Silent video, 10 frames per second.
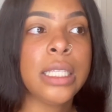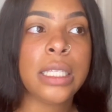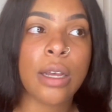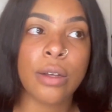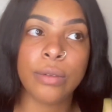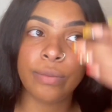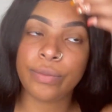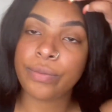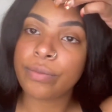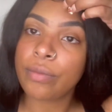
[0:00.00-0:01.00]
So
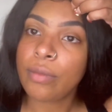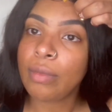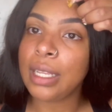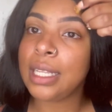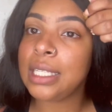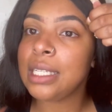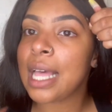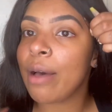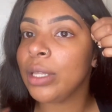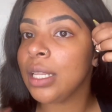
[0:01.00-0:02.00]
this is
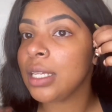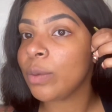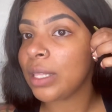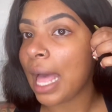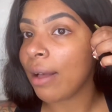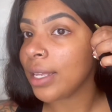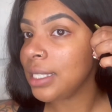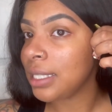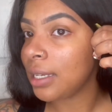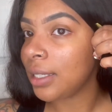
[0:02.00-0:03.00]
how it looks without
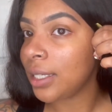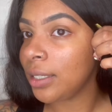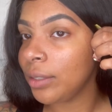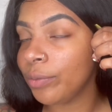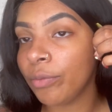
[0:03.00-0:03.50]
concealer.